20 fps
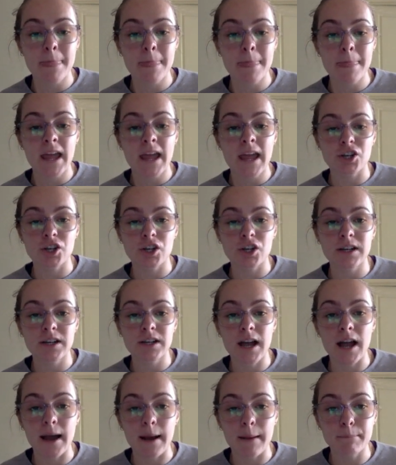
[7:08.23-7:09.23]
and you're going
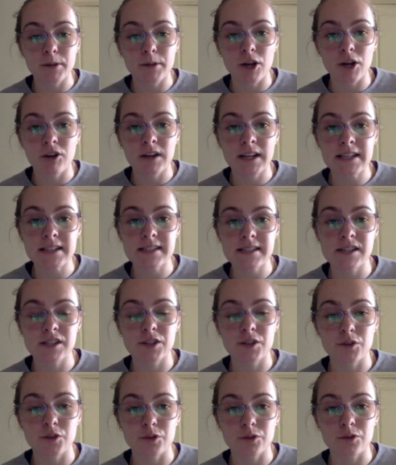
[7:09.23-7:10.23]
to upload it to
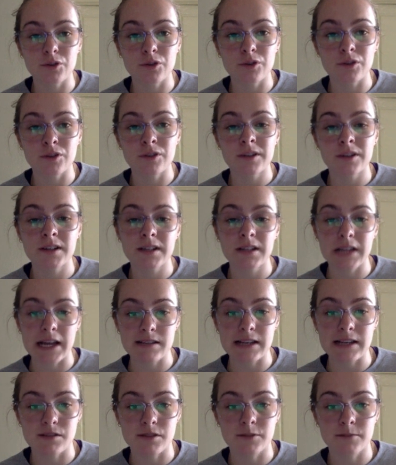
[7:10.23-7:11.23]
Google
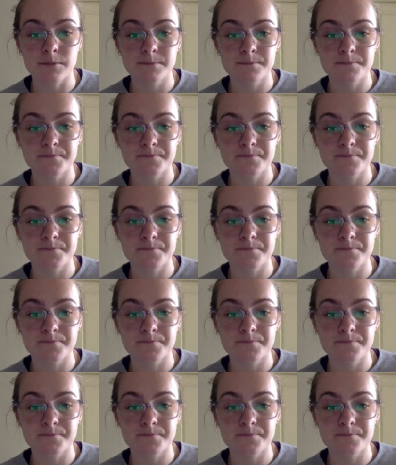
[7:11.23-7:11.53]
Classroom.